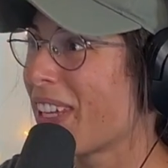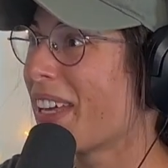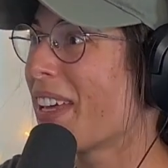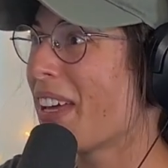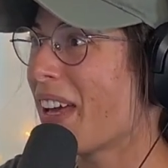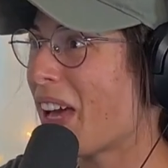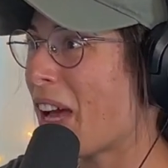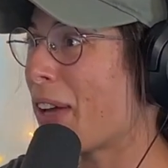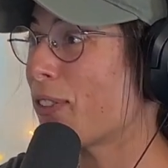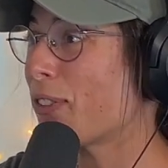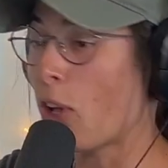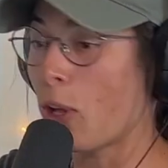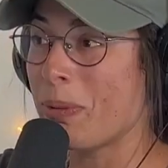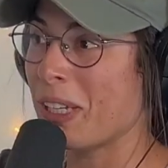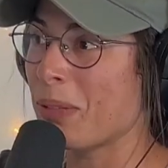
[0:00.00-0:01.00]
us
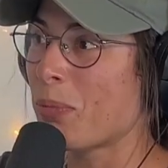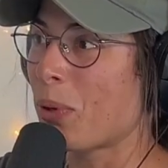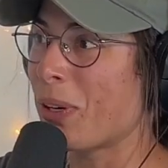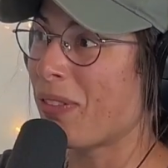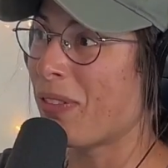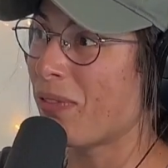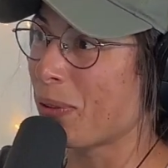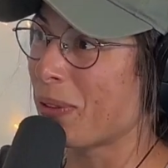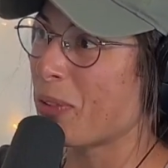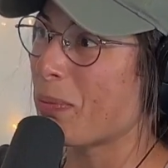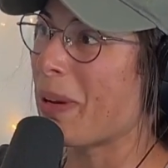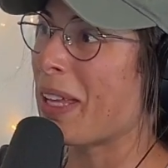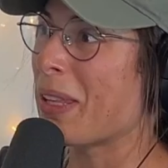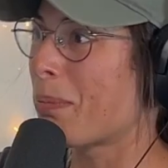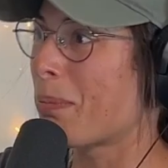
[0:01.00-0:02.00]
all being more influenced
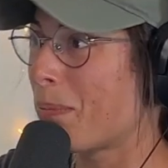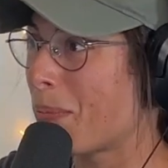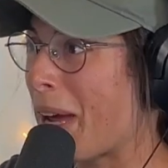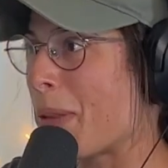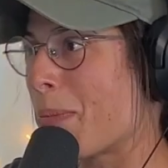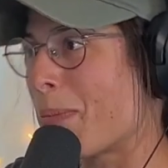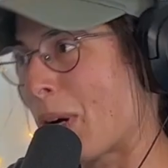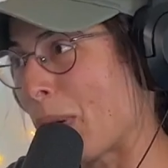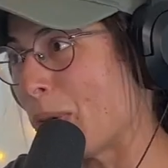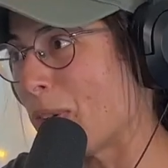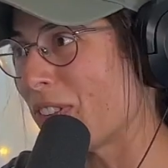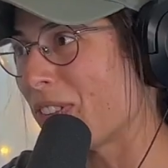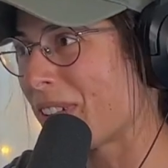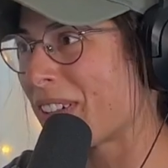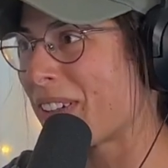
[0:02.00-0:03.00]
by the
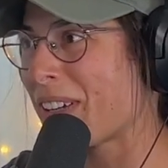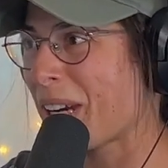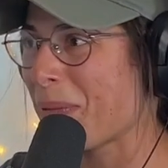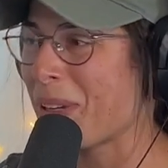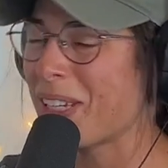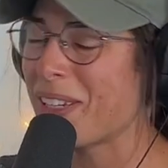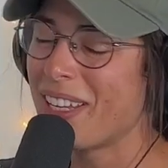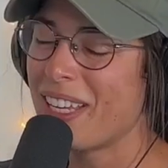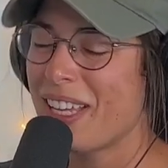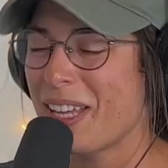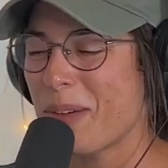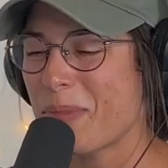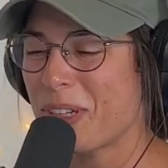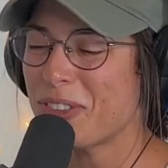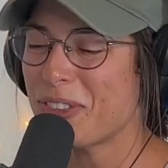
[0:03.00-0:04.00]
bros. Mm-hmm. You know what I mean?
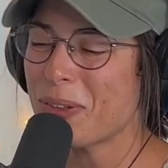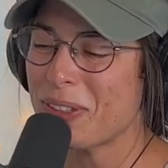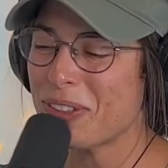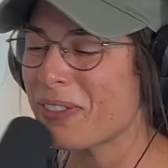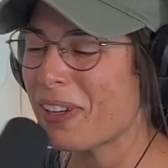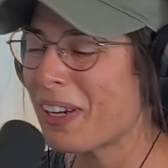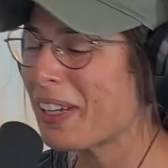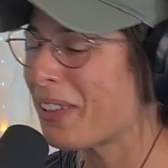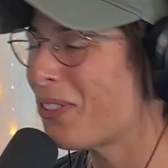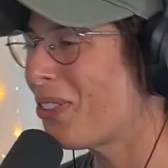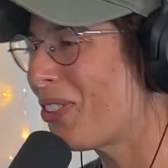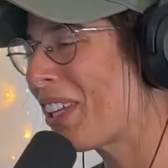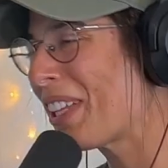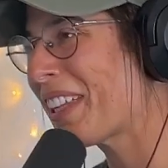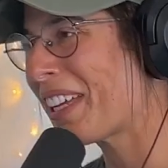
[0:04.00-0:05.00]
But it's always a very
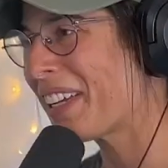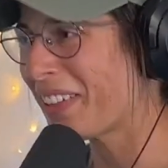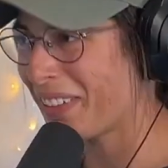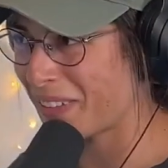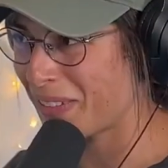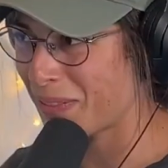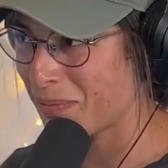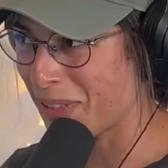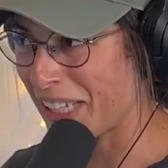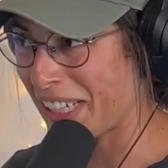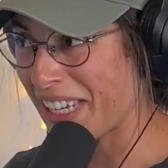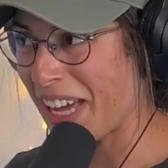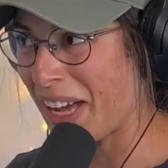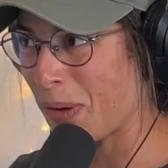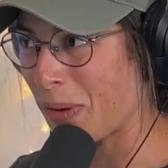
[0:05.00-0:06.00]
interesting thing, because like
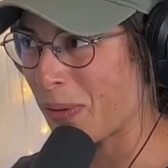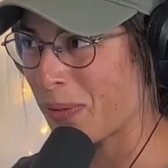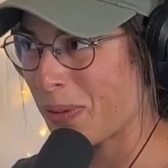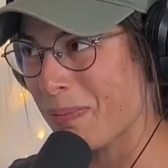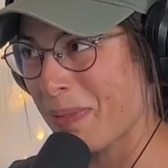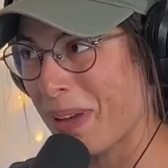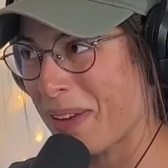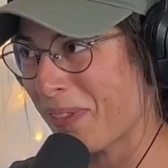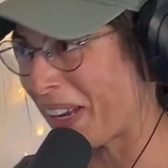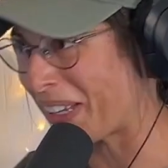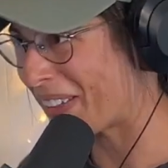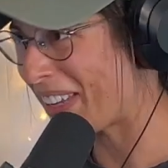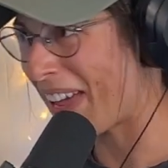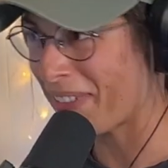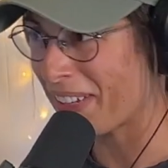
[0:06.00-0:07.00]
now with my
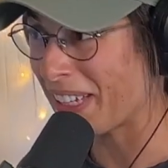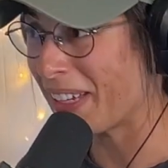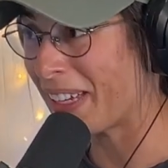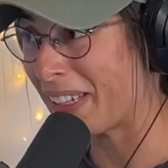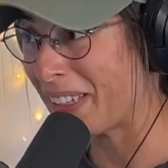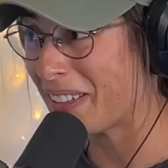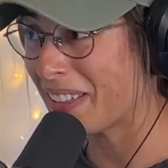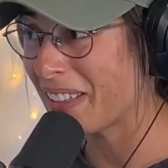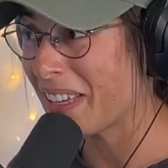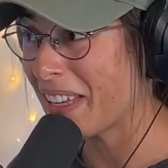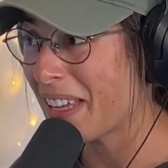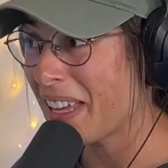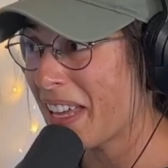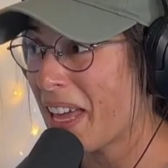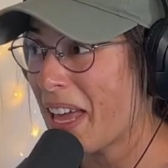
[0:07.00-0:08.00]
friends having kids,
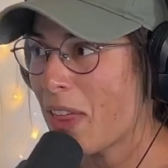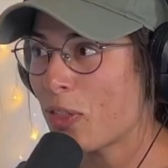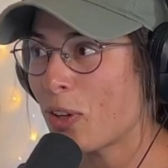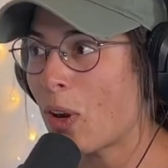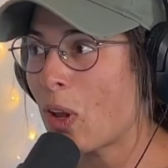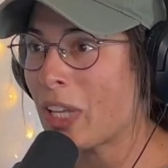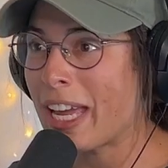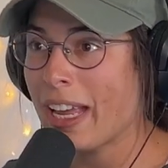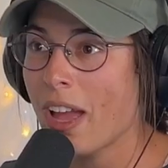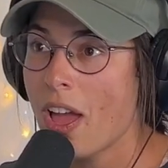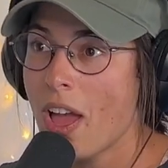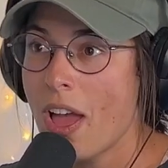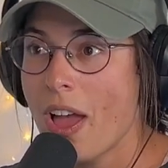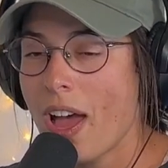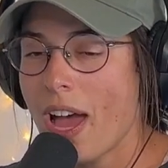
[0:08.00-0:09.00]
they're all like,
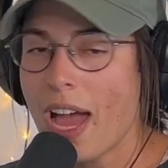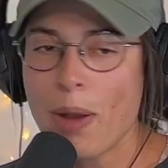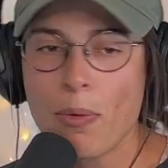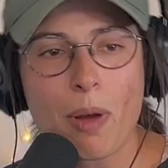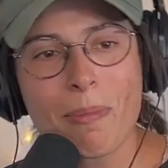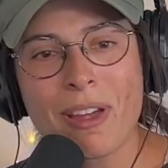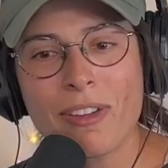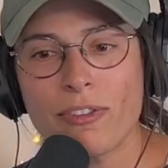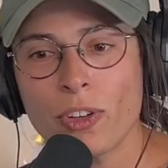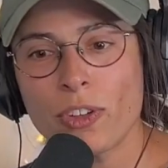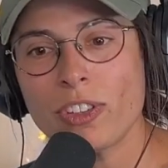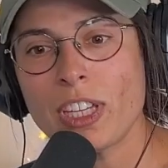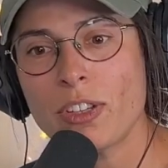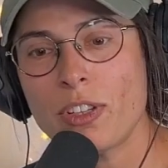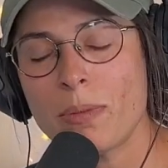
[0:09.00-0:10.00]
I want my
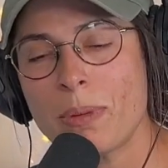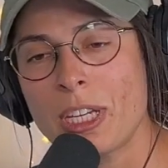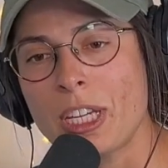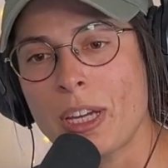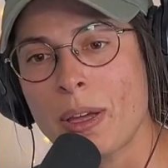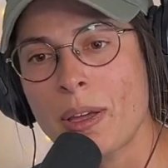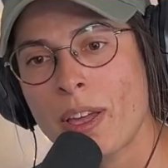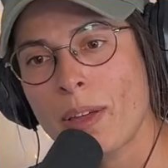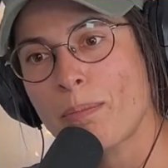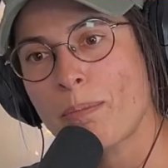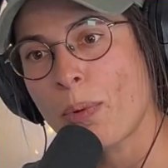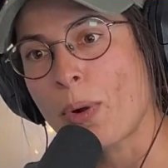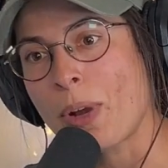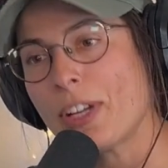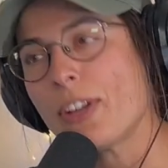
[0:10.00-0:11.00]
first kid to be a
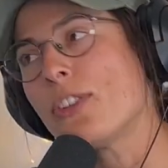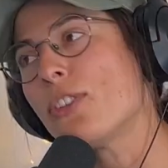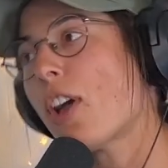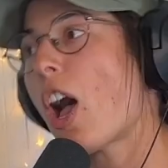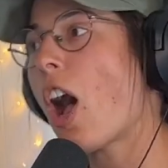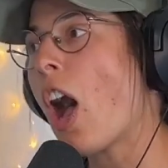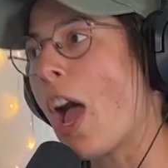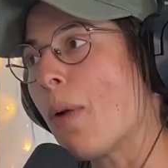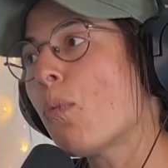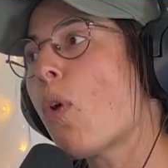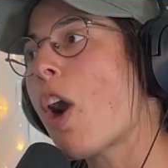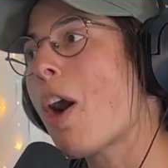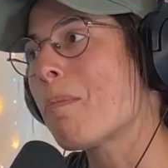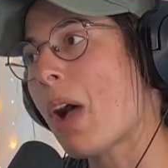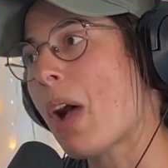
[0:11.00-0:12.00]
boy because I
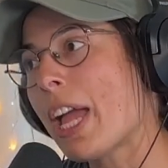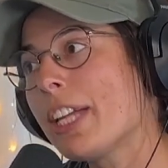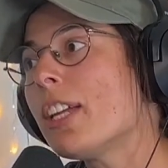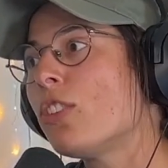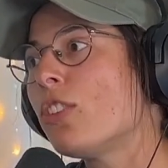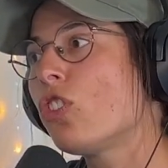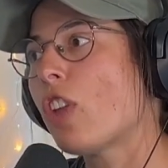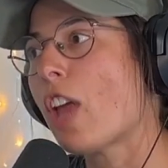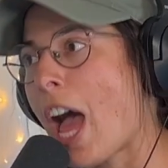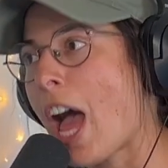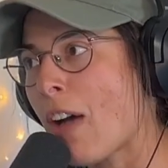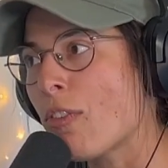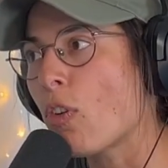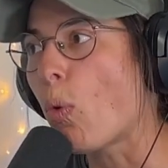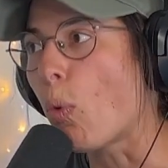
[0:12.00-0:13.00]
want my kids to
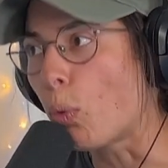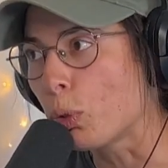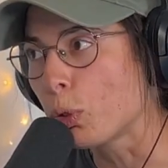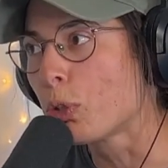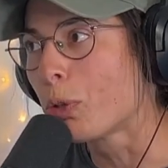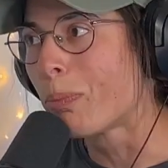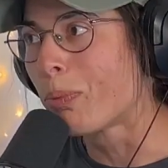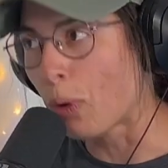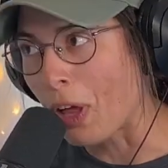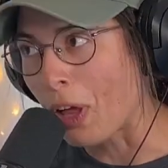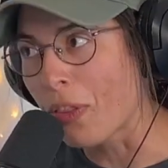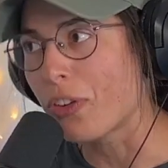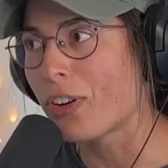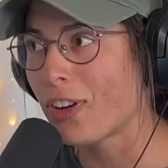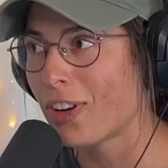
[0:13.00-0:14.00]
have an older
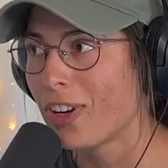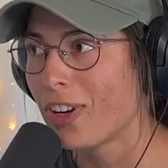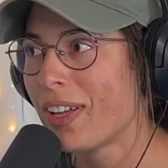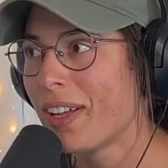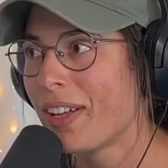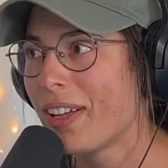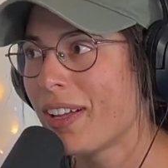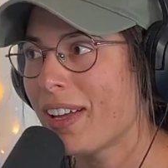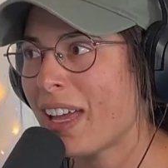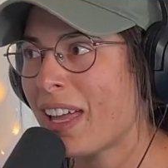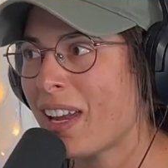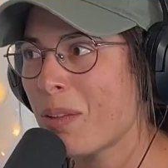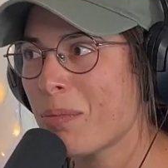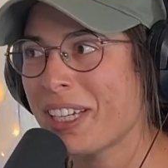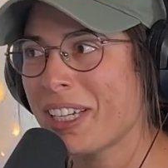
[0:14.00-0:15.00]
brother. And
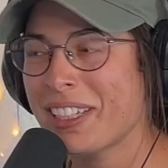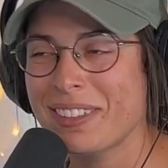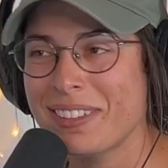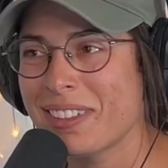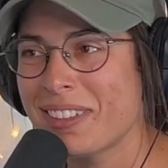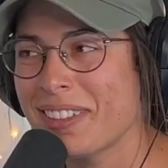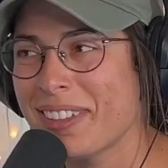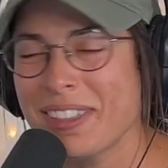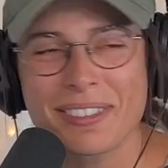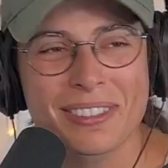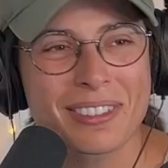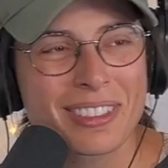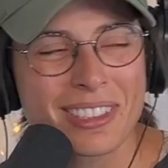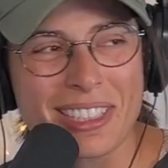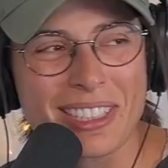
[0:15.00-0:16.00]
I'm like, it's not
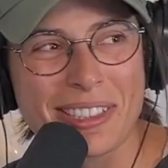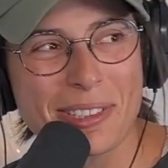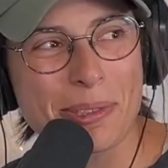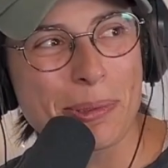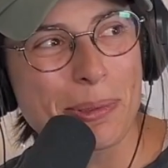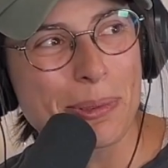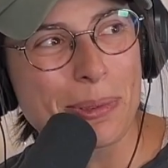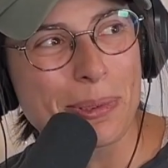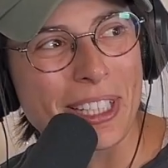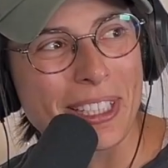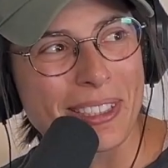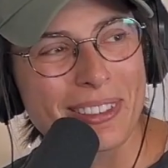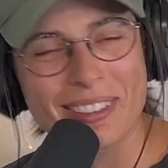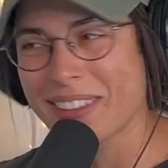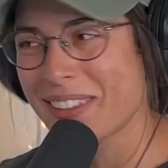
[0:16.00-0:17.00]
really that cool.
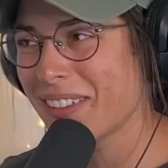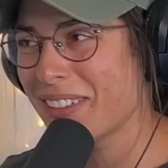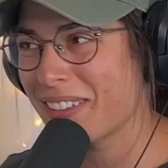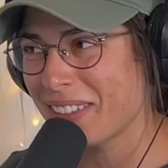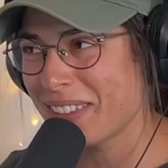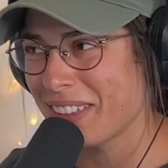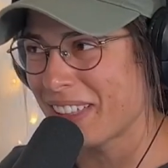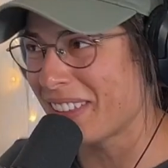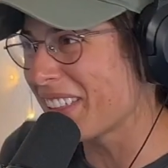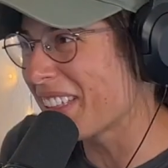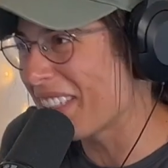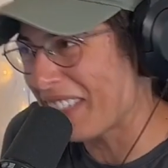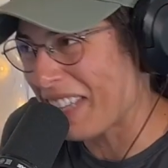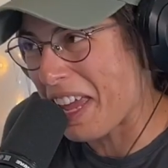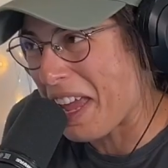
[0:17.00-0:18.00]
Like, it's the same.
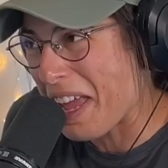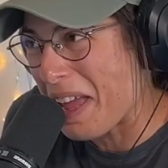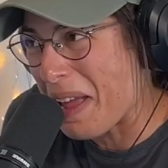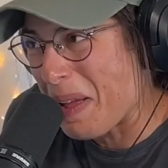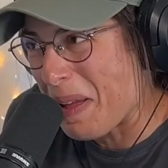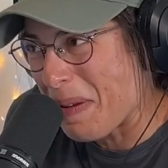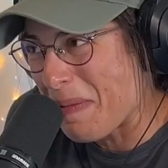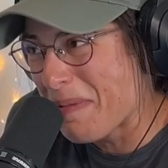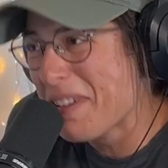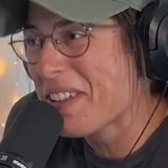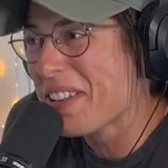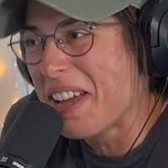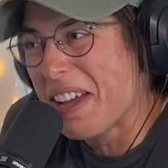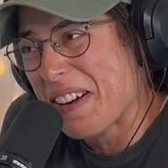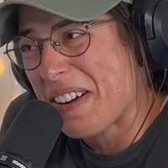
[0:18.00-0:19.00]
Like, I
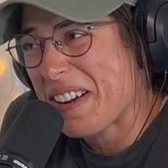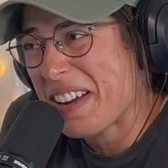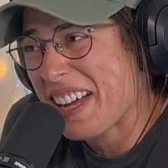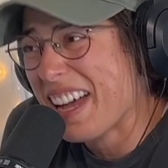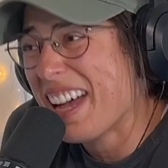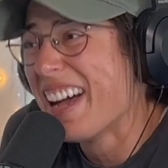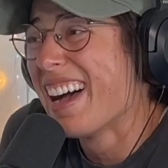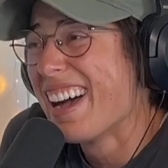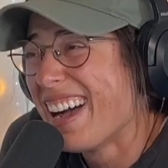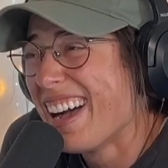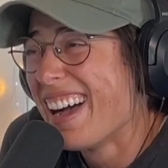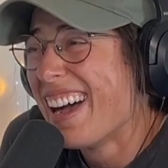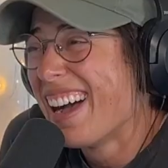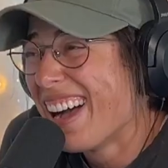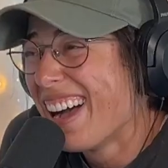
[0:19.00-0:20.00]
don't really.
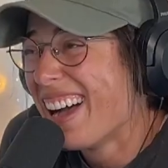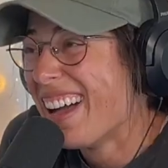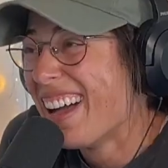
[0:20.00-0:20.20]
I'm not a